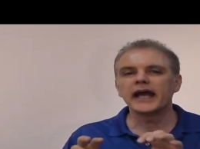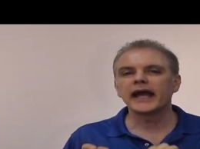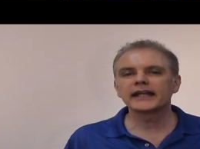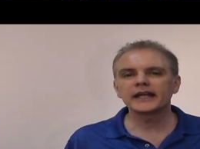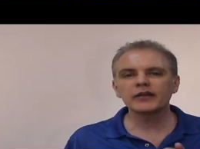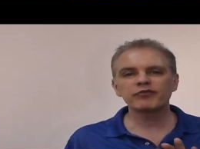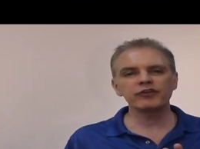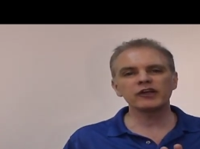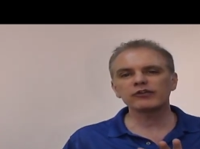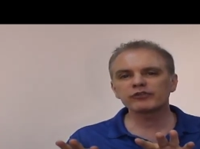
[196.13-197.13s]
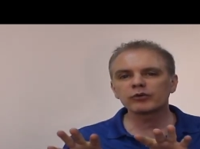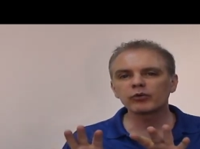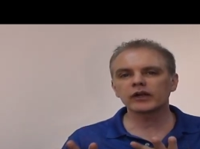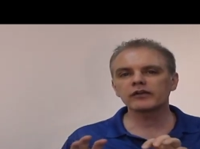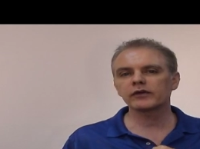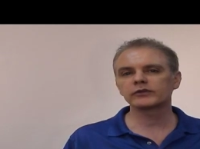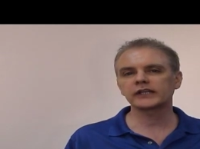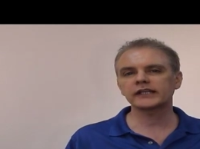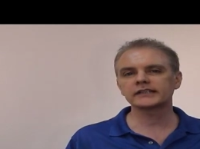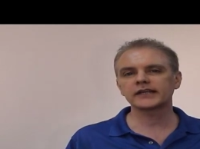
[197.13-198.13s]
and get a feel for where those
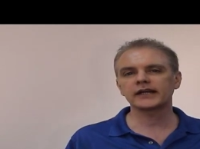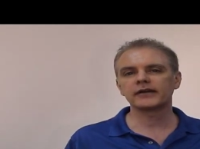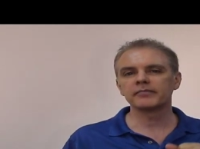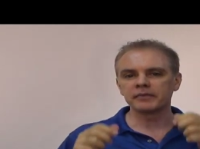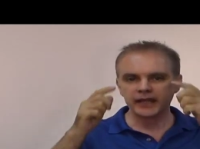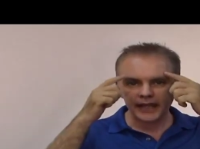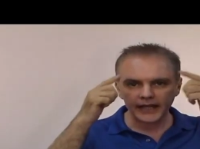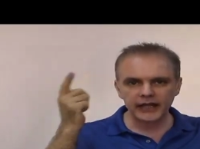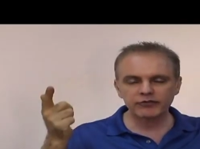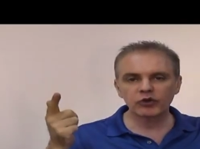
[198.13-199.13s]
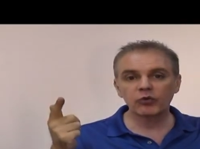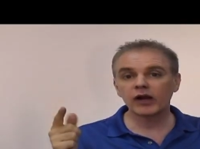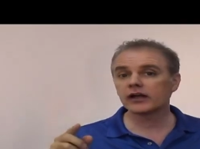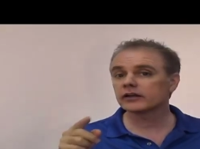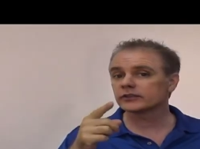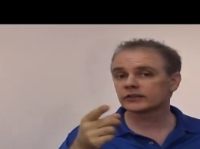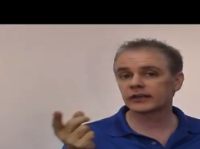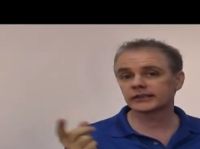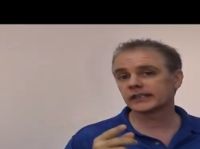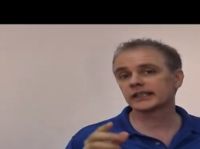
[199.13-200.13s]
hits are. And after a while, you'll
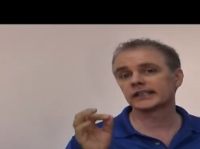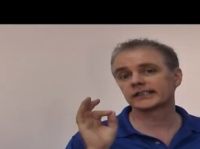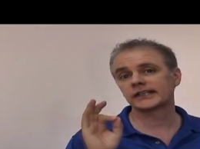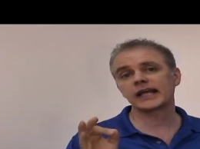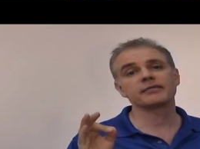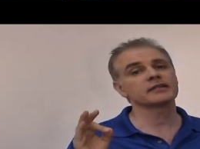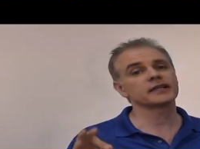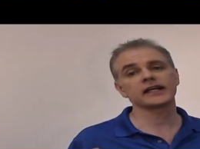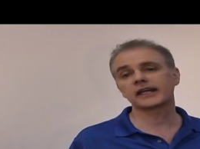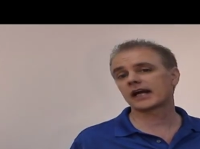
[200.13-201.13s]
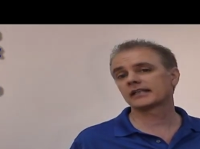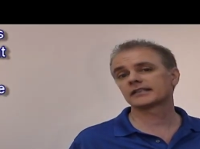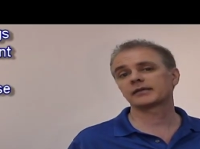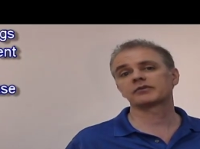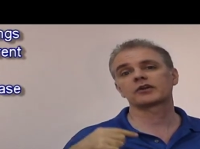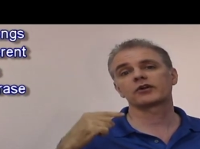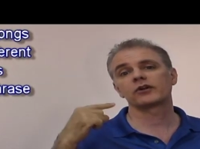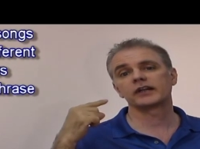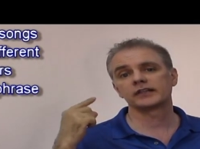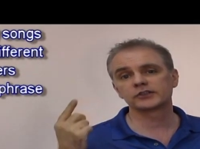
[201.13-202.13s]
start seeing the same exact concept
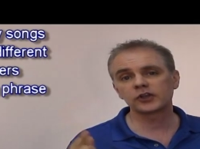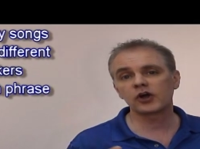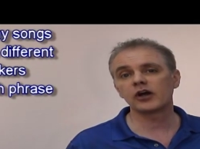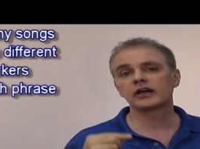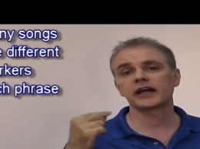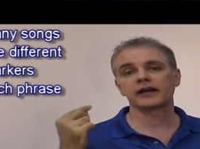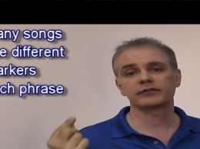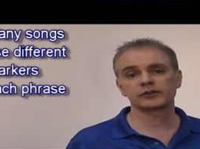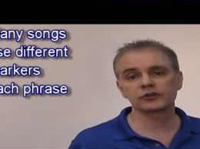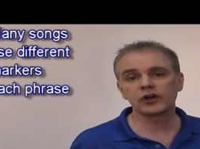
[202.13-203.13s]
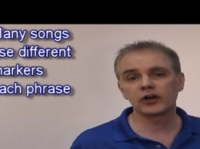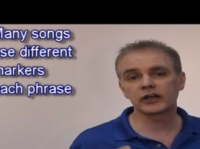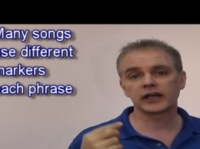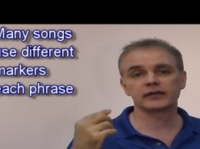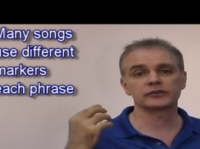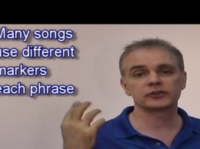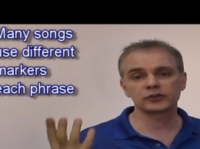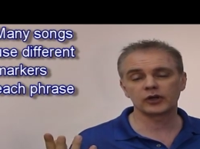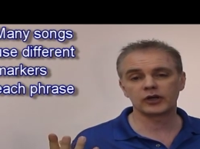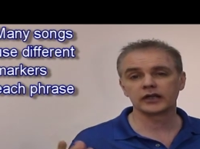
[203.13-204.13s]
occurring in song after song after
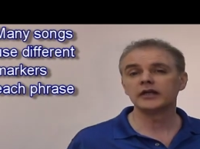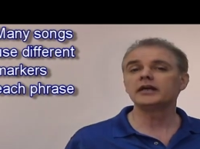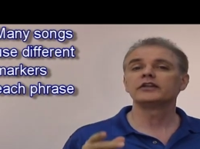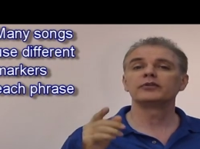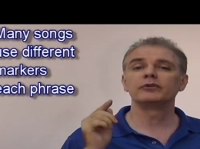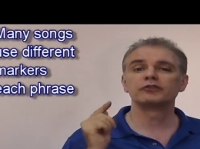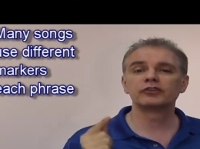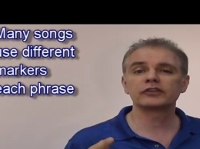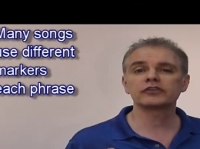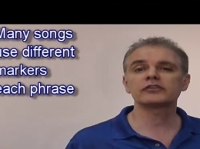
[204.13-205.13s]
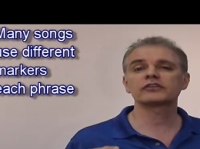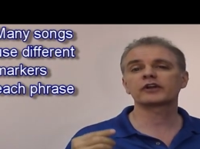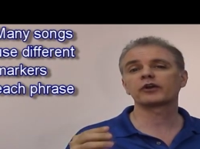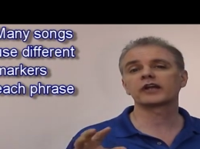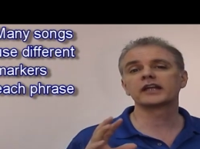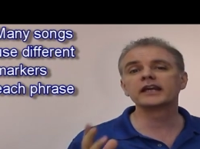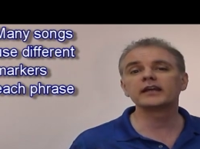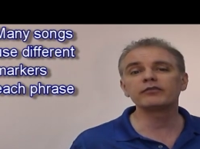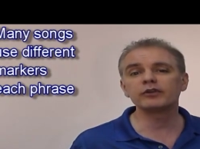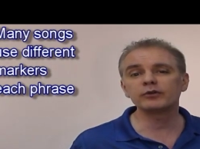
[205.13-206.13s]
song. The musicians are going to
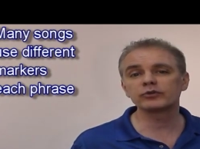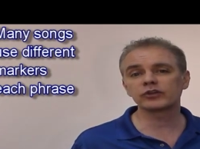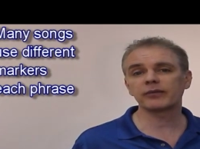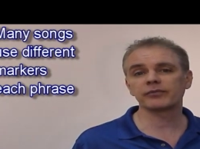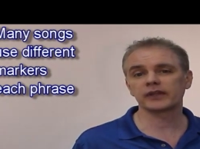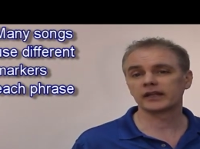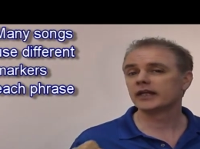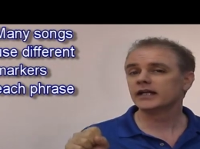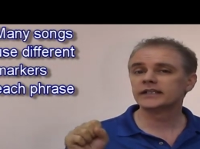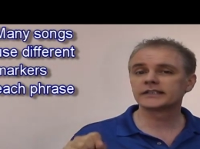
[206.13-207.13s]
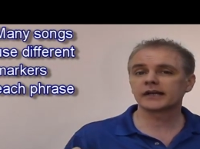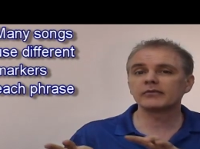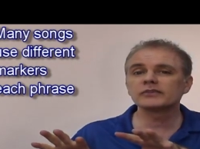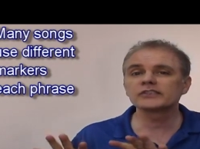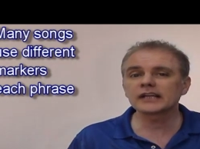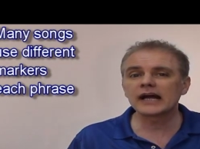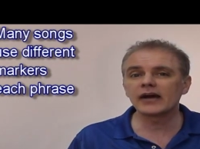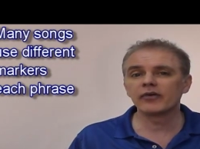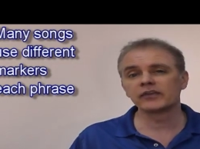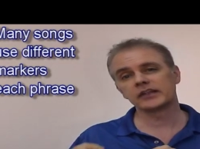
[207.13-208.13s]
give you something, some
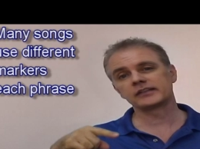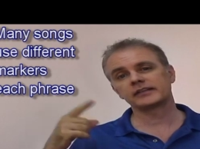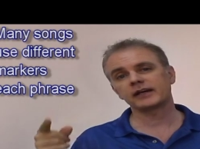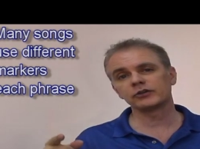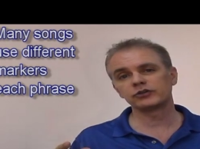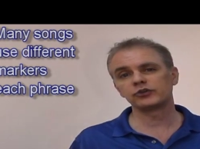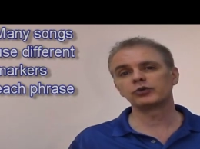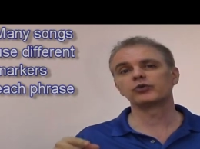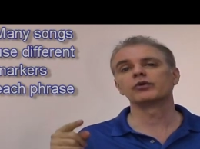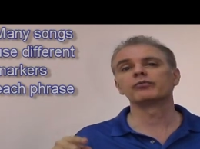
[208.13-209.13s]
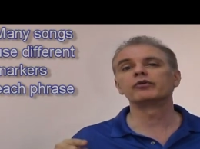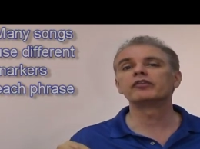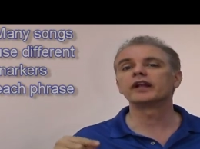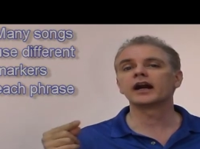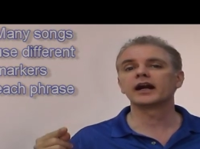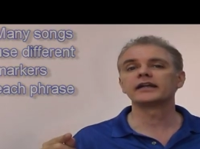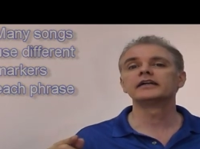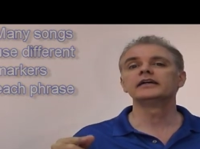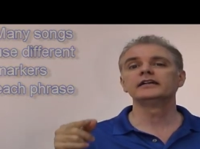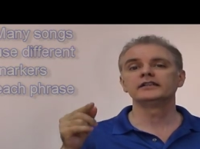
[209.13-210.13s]
sound that tells you we're moving on
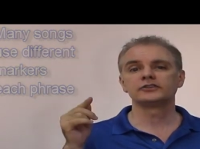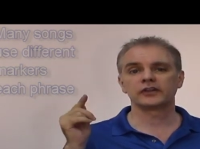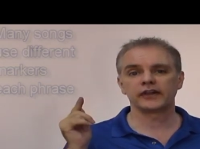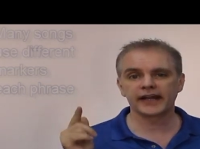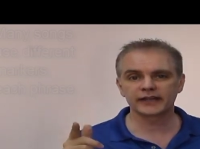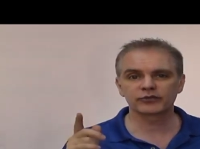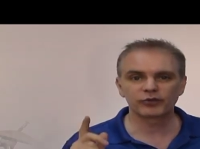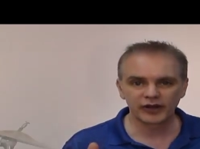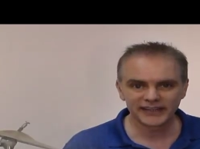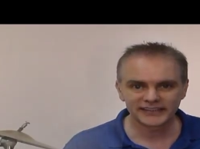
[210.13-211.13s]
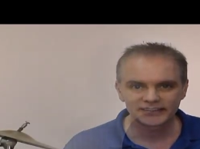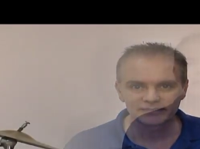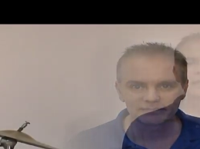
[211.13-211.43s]
to the next phrase.